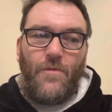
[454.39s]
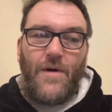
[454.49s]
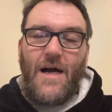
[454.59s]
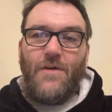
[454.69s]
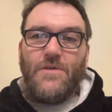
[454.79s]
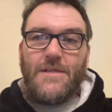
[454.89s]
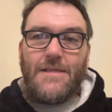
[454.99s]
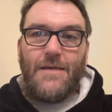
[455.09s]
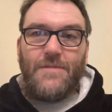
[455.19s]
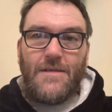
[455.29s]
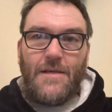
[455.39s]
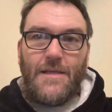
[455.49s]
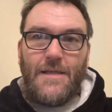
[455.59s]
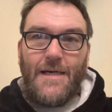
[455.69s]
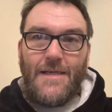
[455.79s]
but I was a tipster in
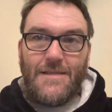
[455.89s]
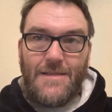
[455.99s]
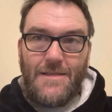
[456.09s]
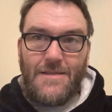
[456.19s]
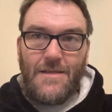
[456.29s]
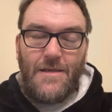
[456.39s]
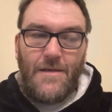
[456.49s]
the 90s